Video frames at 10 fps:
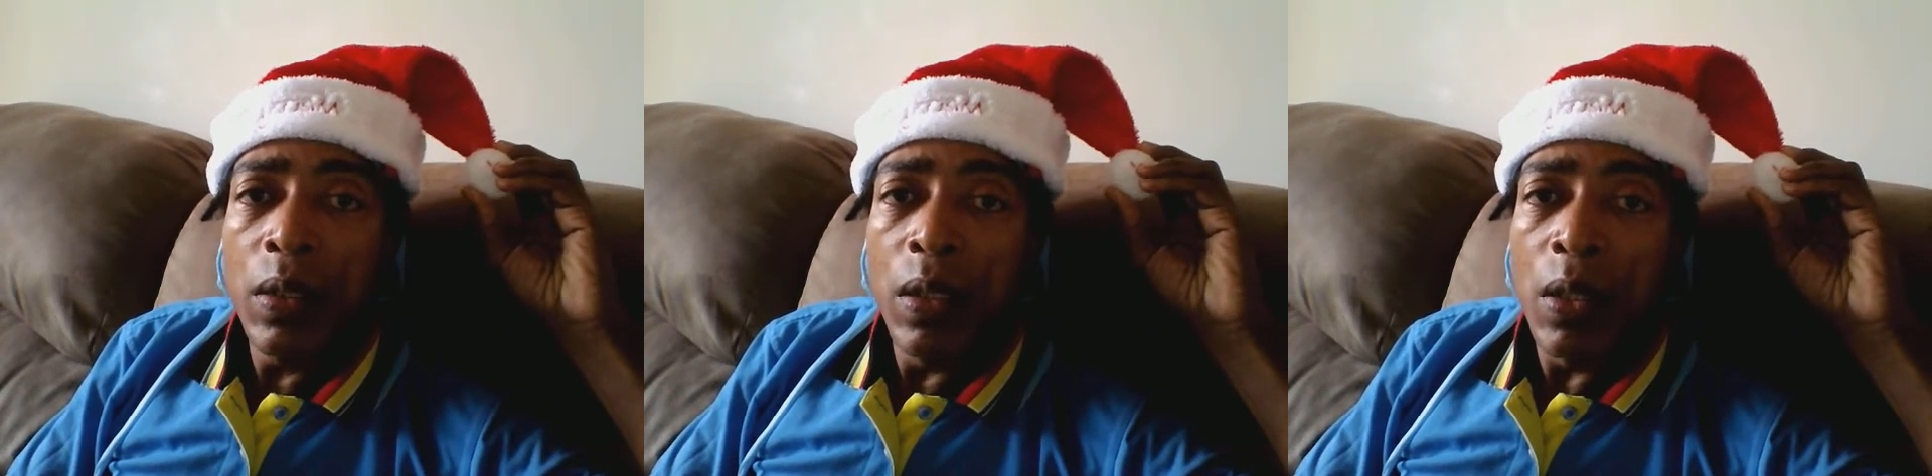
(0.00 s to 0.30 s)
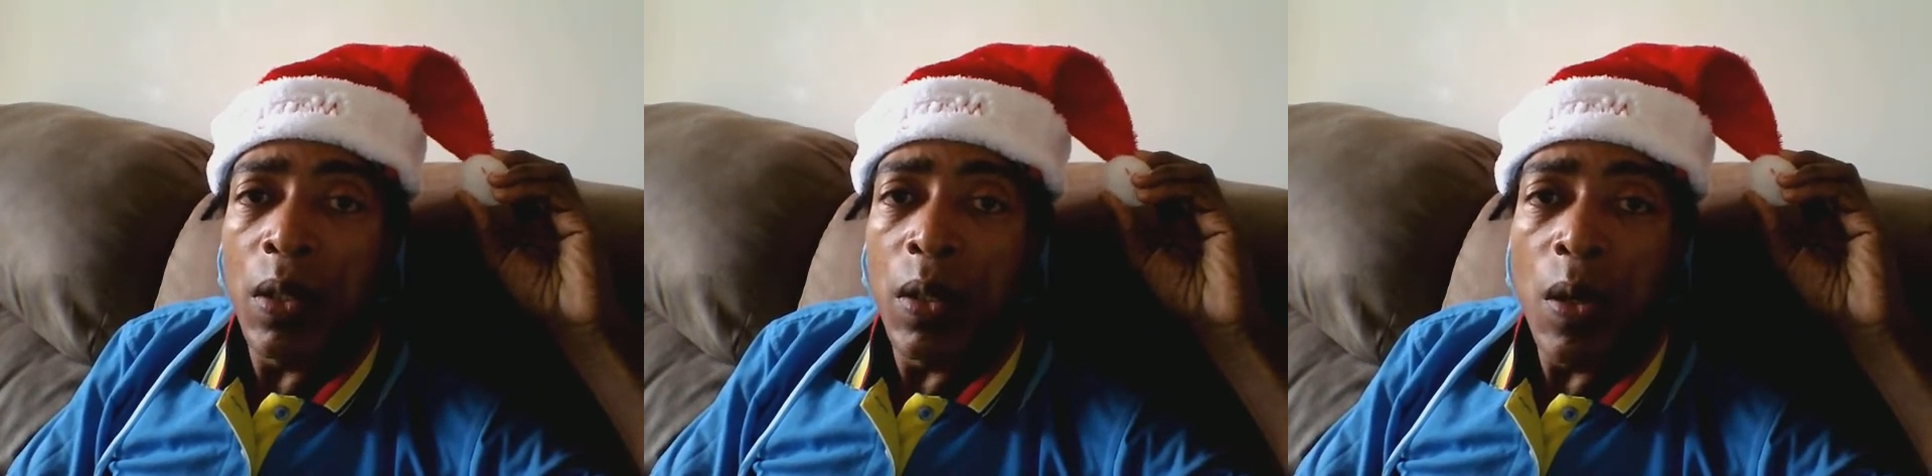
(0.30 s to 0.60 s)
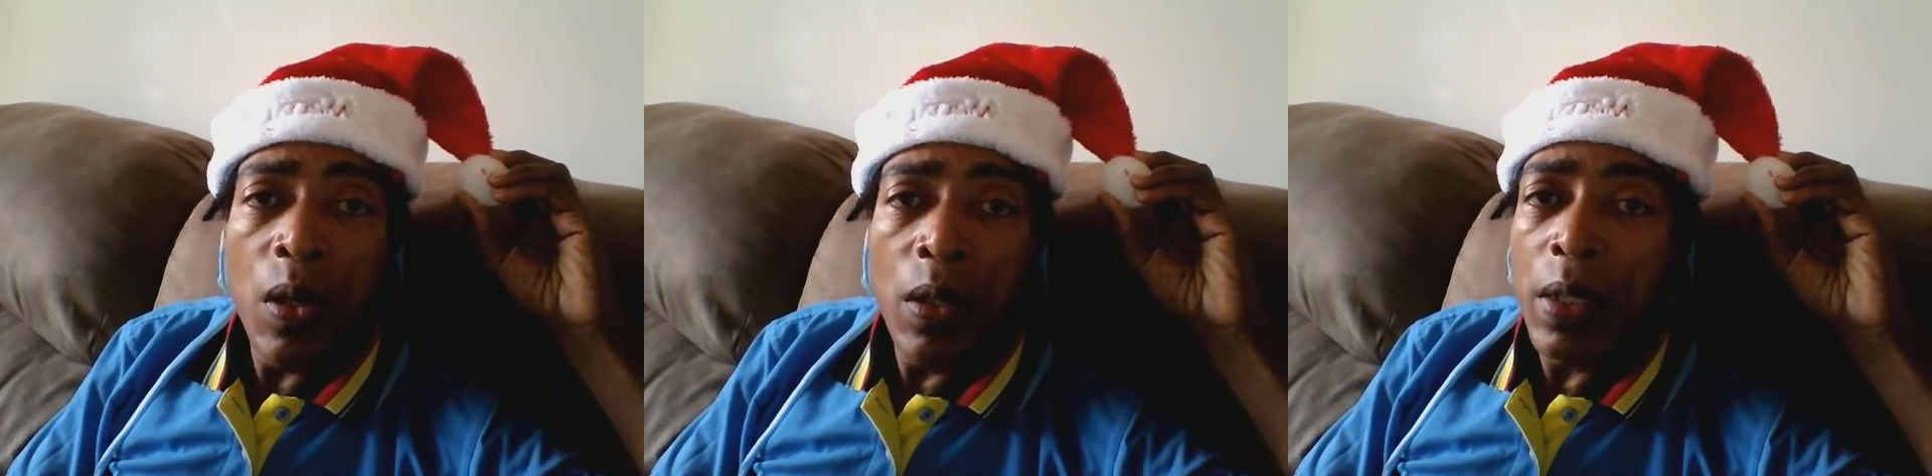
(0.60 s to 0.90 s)
the
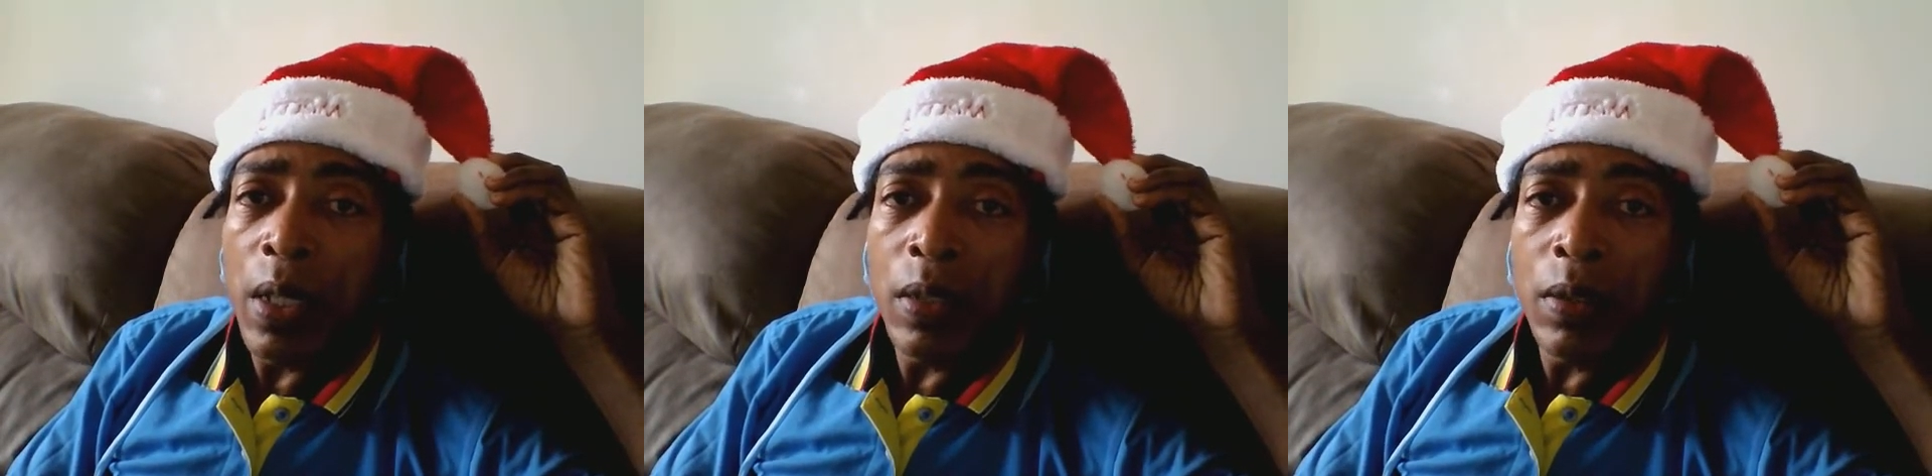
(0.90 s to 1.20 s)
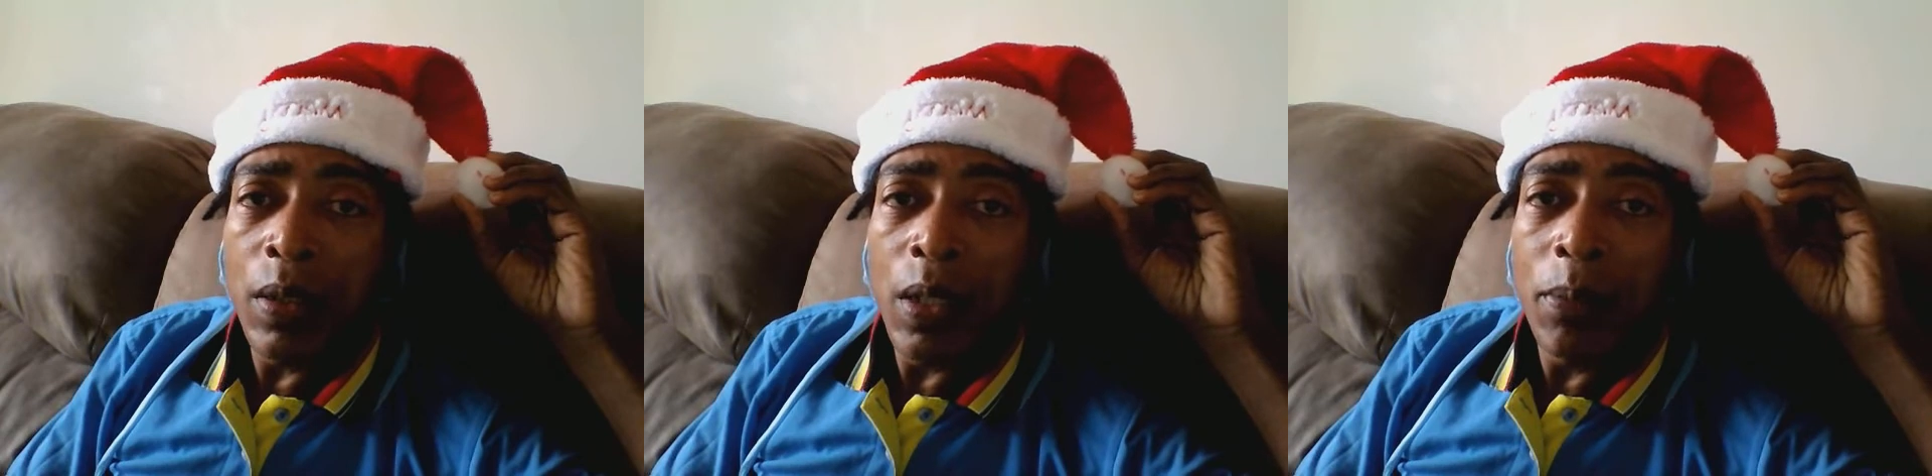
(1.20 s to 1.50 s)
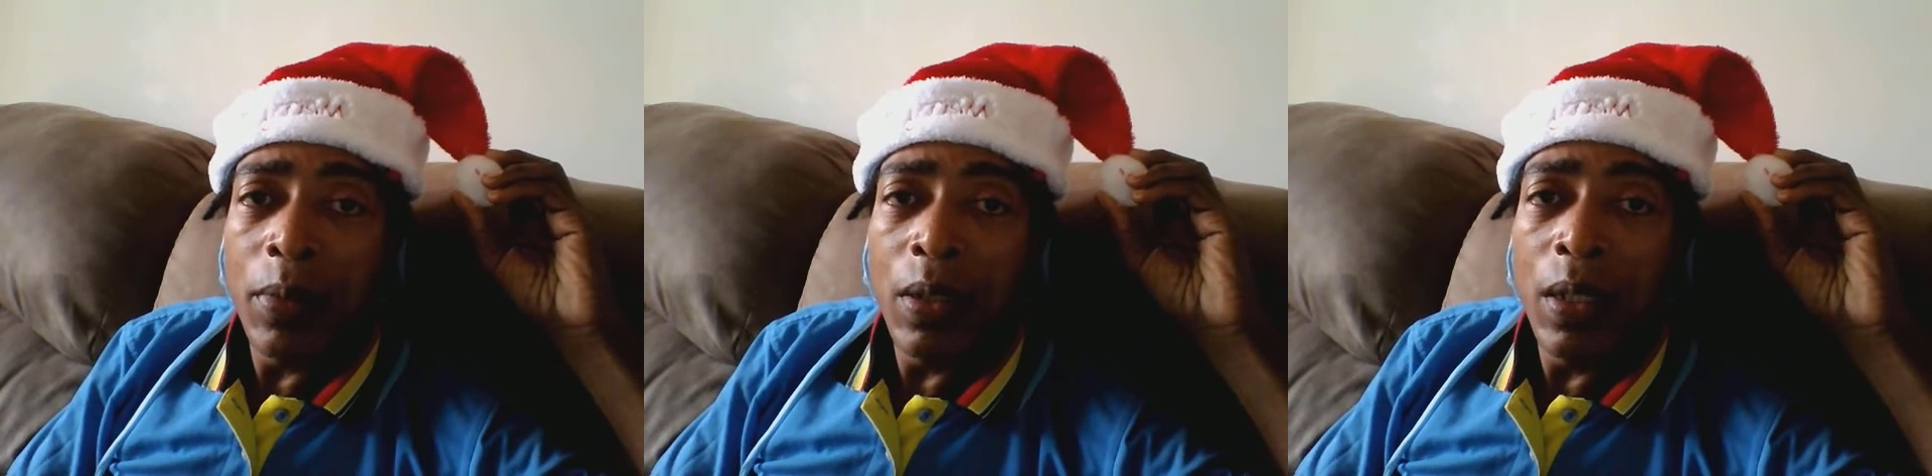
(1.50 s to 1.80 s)
Lord has
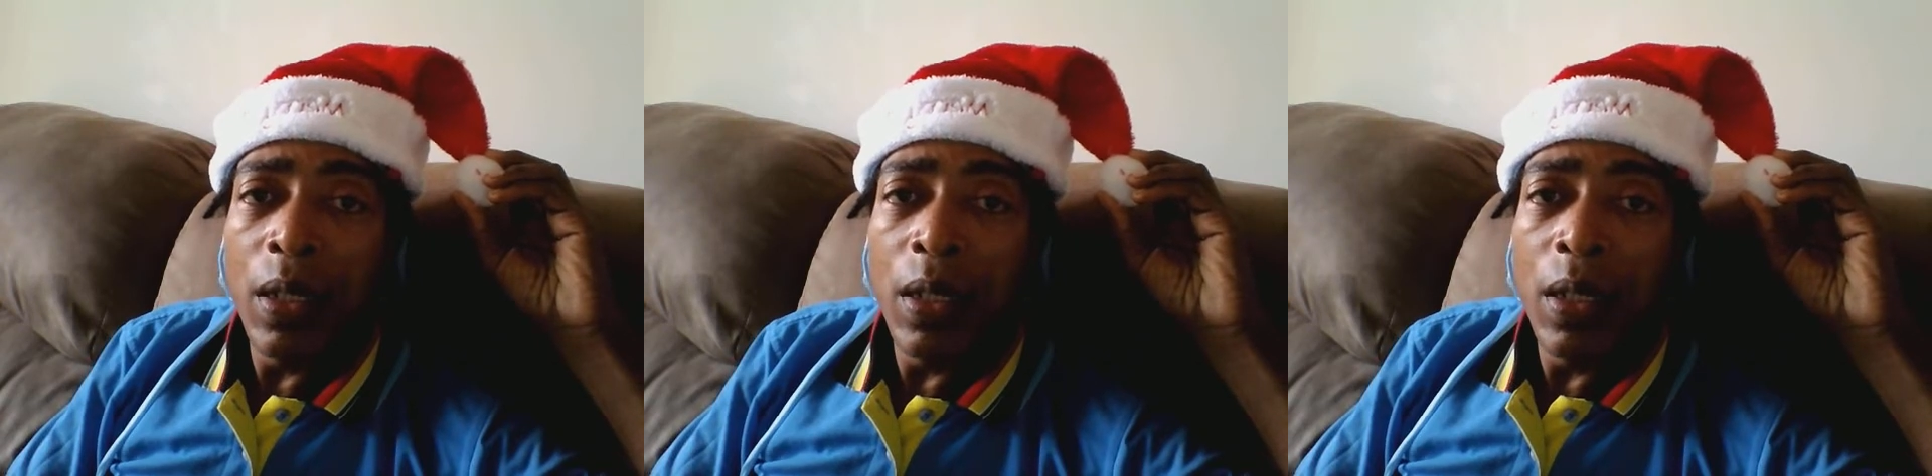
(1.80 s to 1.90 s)
come.